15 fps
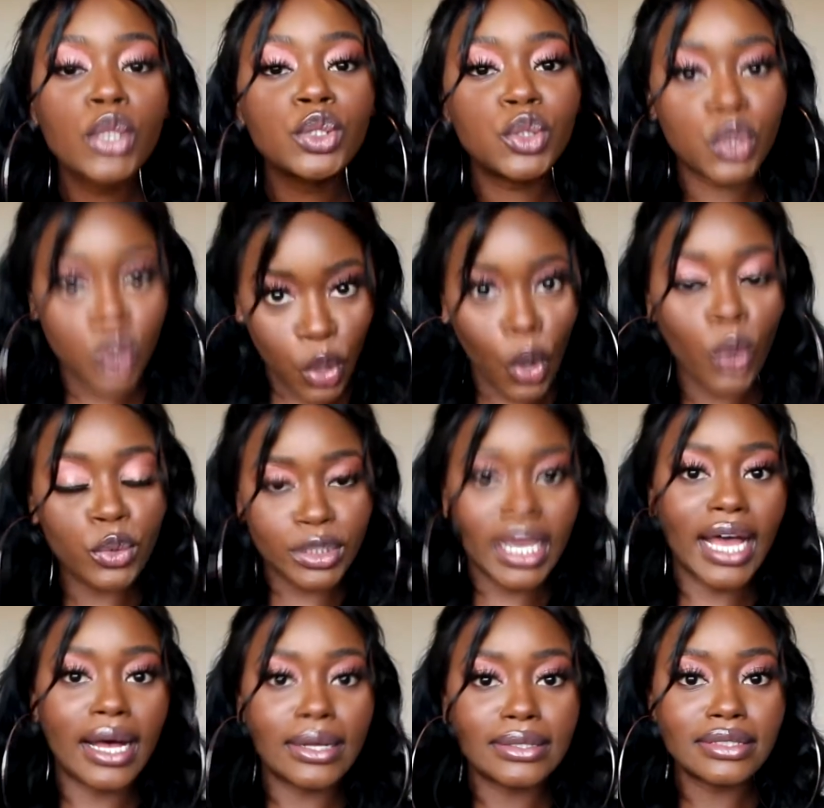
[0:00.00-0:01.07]
to go
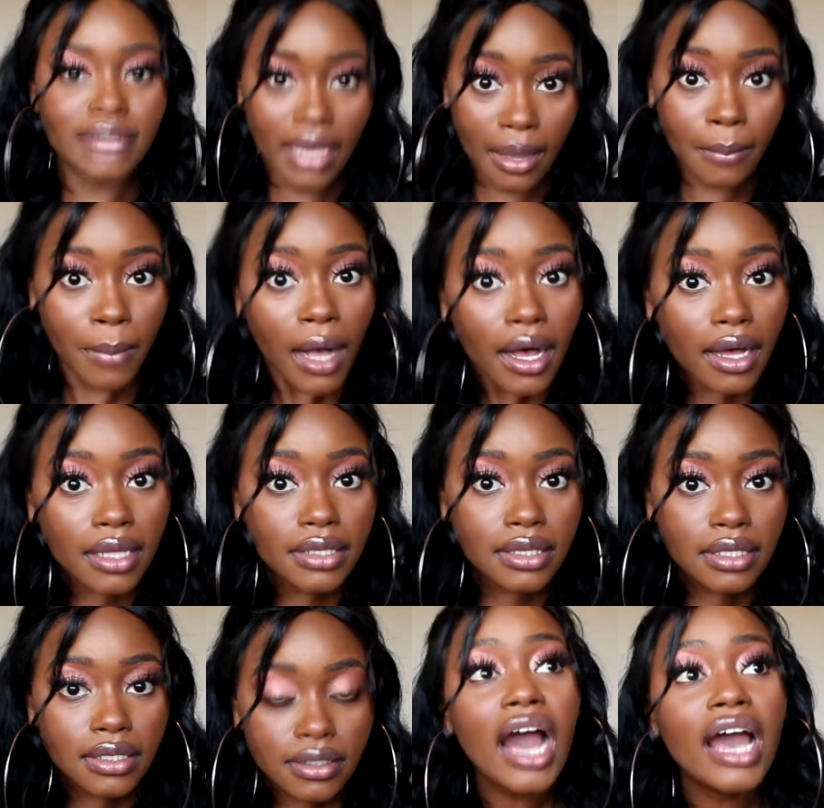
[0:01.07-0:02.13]
down that path.